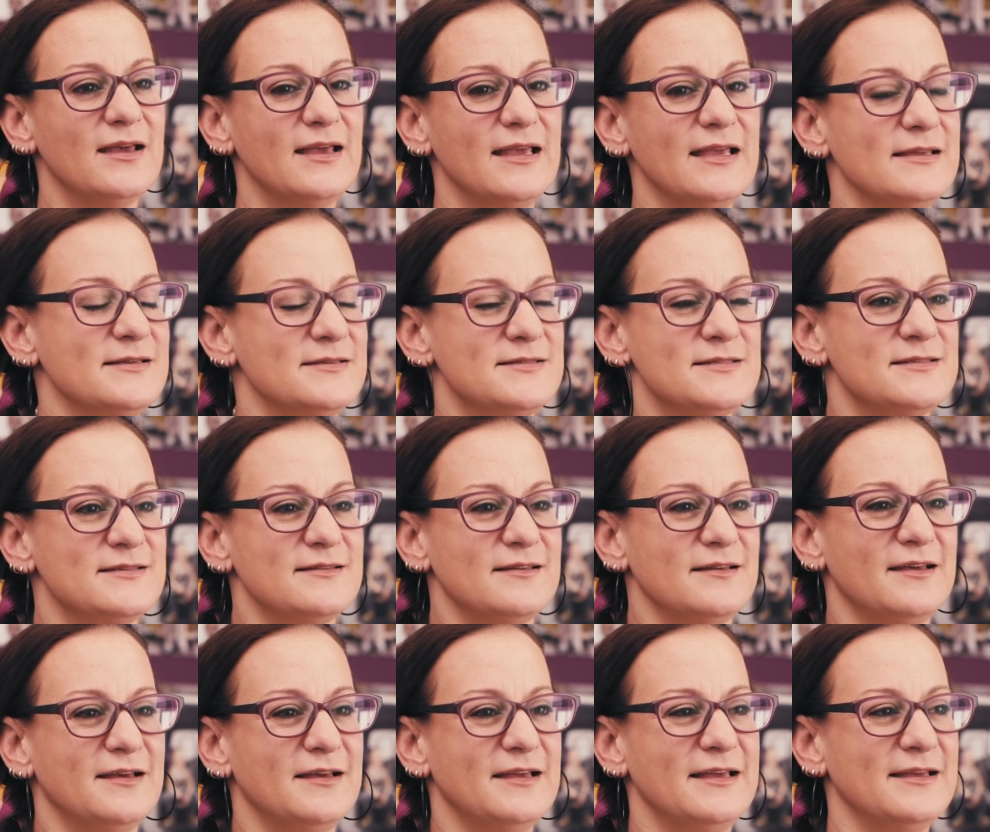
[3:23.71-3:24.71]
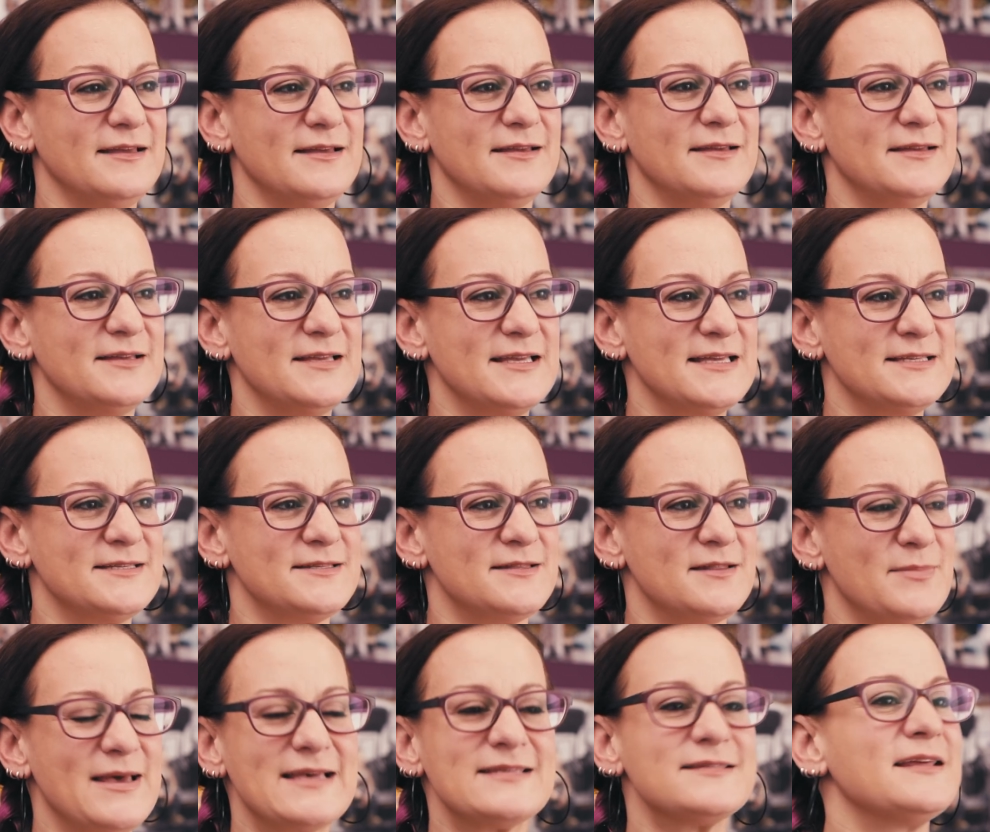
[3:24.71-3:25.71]
is is
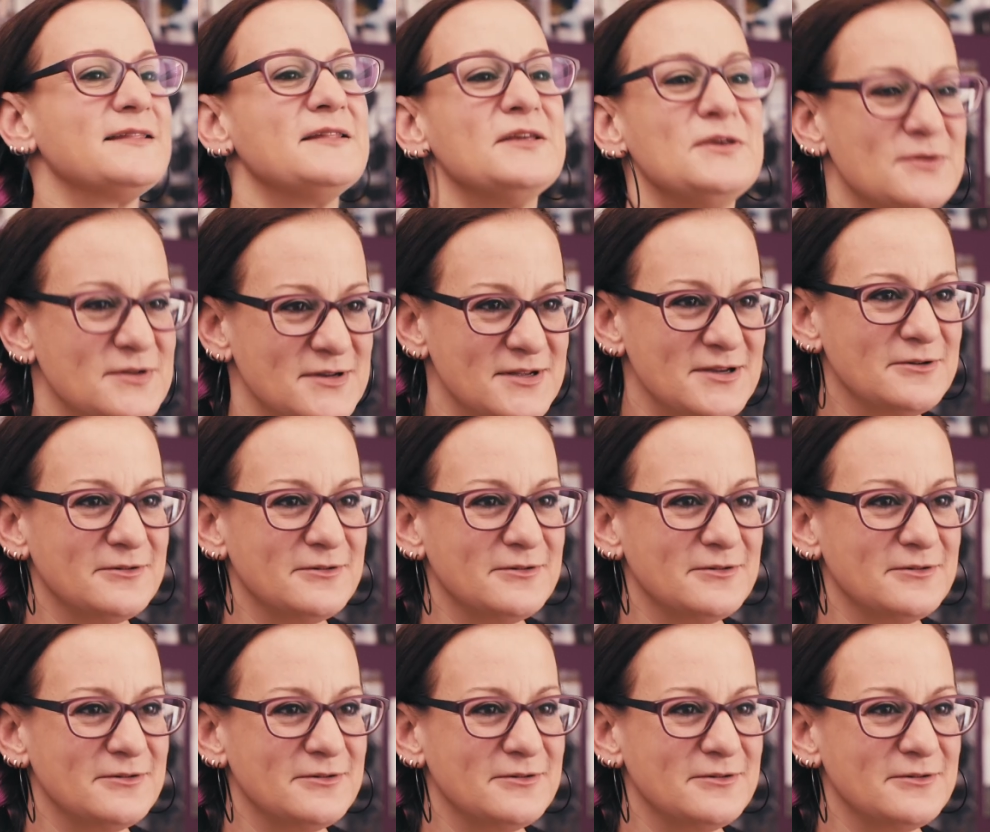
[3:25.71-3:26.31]
the best thing that you can